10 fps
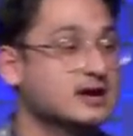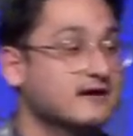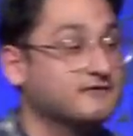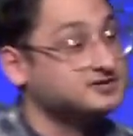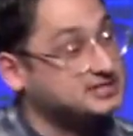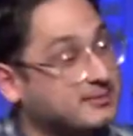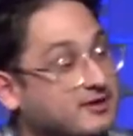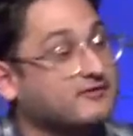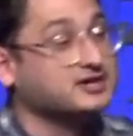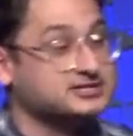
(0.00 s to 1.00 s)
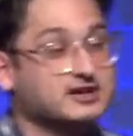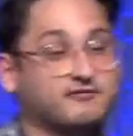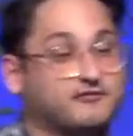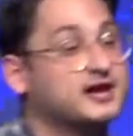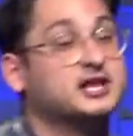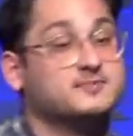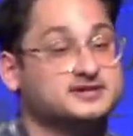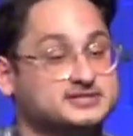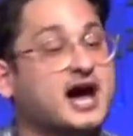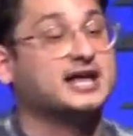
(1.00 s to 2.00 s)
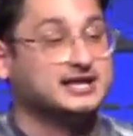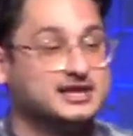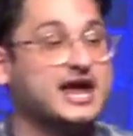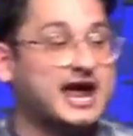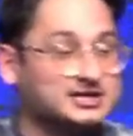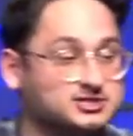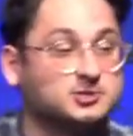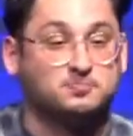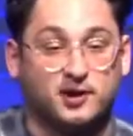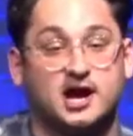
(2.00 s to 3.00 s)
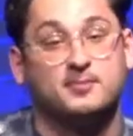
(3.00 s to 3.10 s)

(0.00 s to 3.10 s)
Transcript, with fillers: For some of us, the freedom is not in the answered prayer,